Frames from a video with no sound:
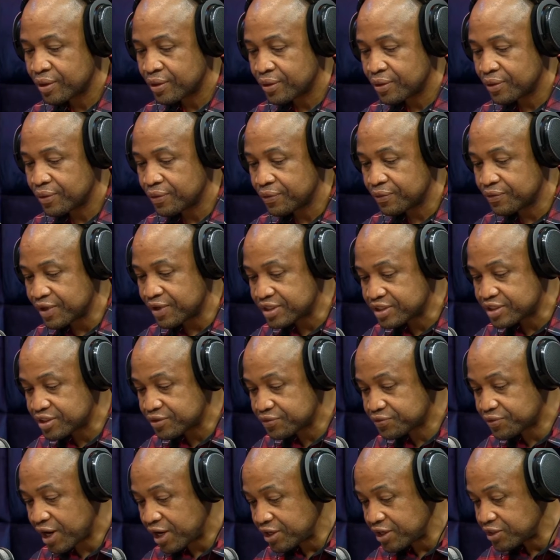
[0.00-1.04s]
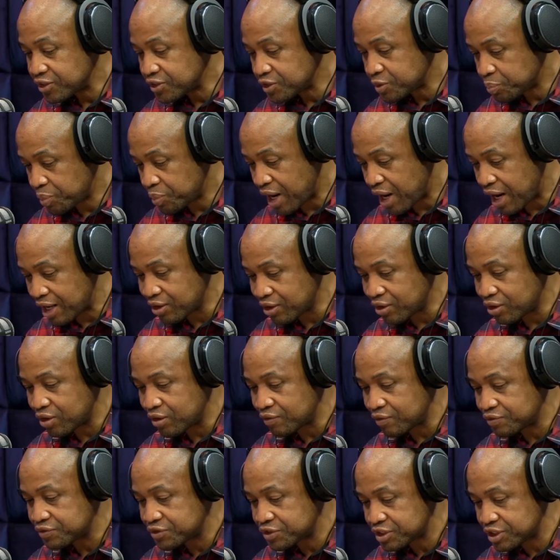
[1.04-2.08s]
The divine spark
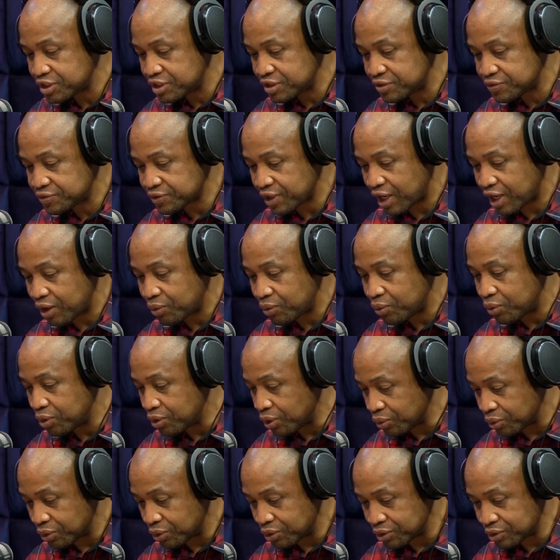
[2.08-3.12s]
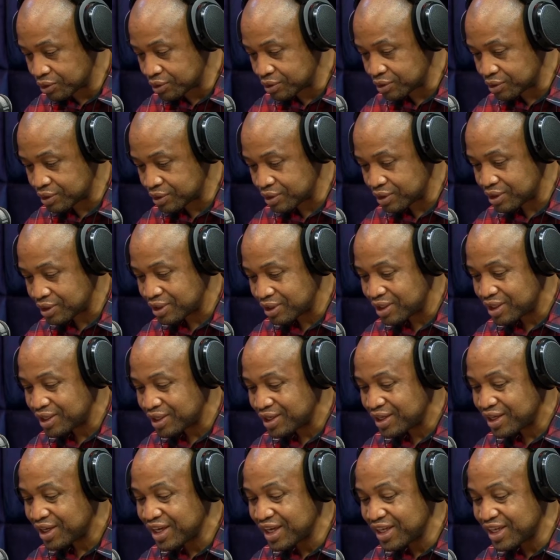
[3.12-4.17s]
of Chief Awolowo
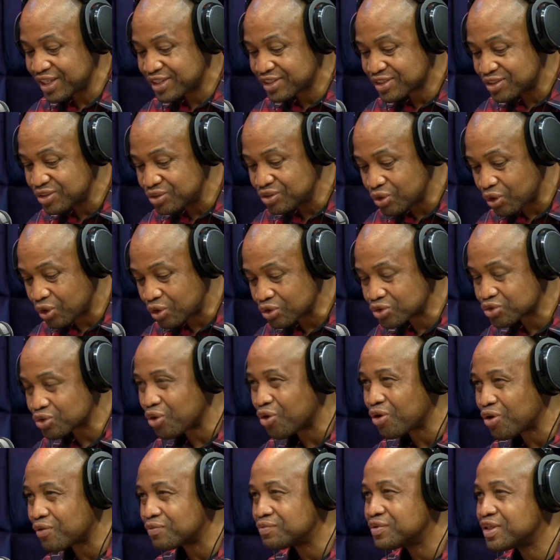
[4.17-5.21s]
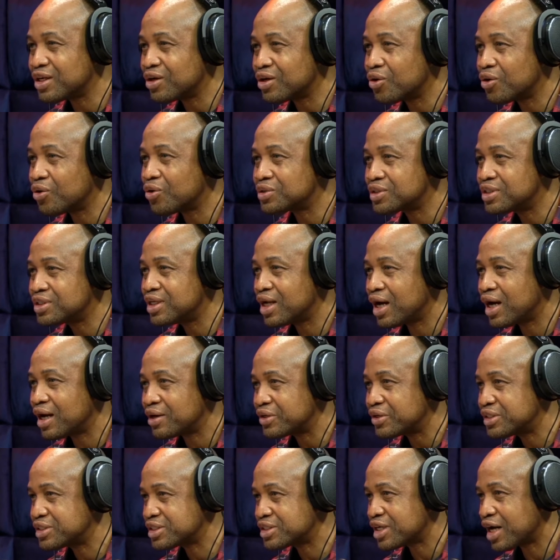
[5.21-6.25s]
is not of the ordinary
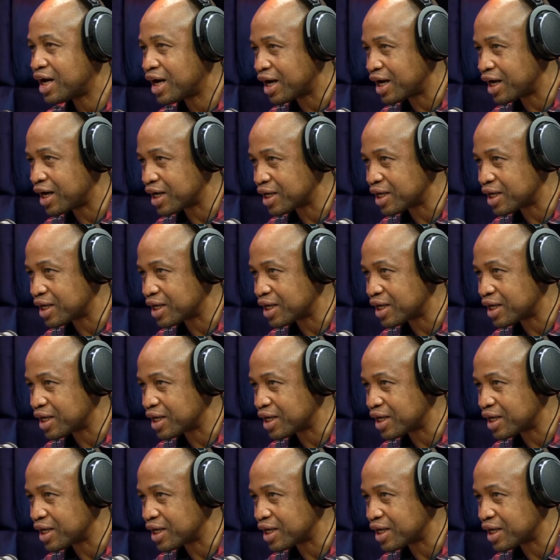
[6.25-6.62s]
type.